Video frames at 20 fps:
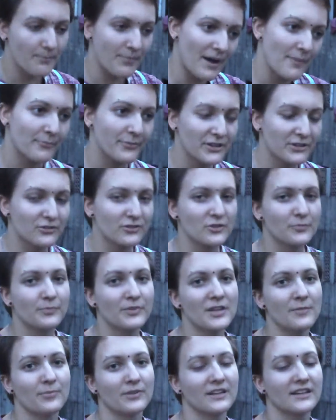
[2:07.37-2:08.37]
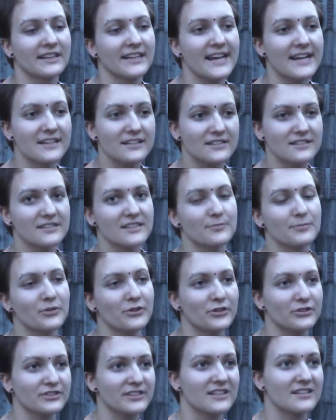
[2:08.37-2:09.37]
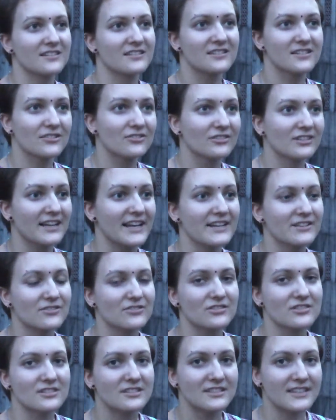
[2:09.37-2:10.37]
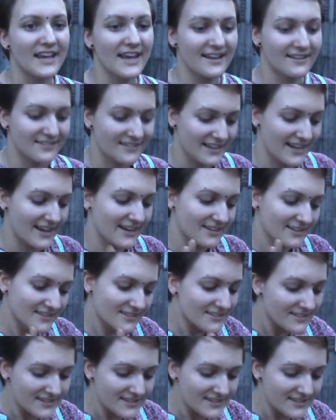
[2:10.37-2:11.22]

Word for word: bump into the people and get a seat because I don't like to stand like